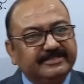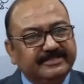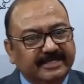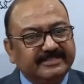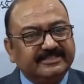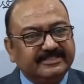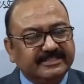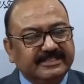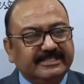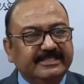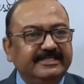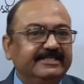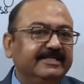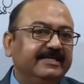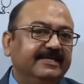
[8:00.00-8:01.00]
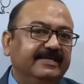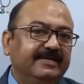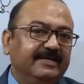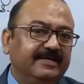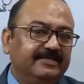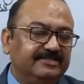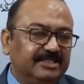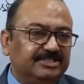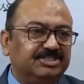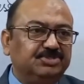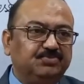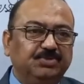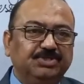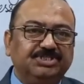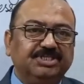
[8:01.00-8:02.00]
that scene and that
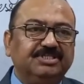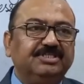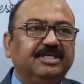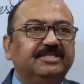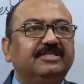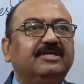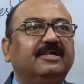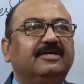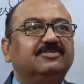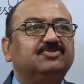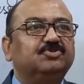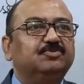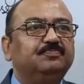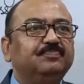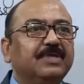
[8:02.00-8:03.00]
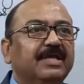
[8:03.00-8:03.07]
situation there in the classroom.